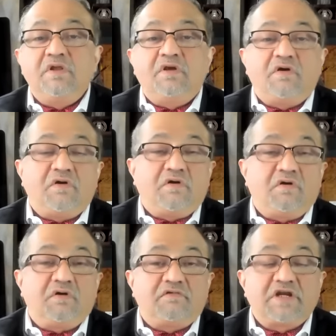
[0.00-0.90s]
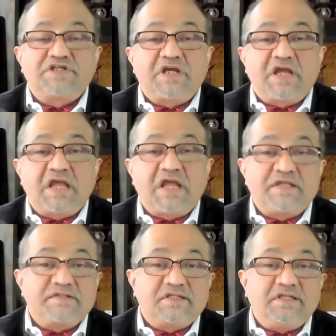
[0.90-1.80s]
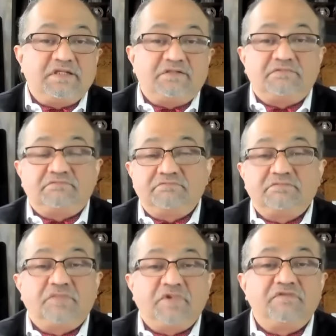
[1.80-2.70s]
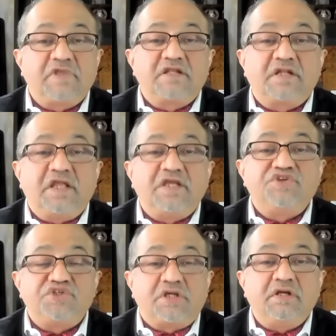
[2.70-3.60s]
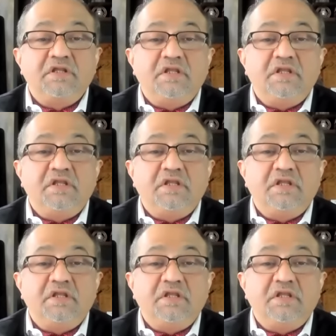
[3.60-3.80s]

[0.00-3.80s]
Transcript: or, or Russia has in, in Central Asia.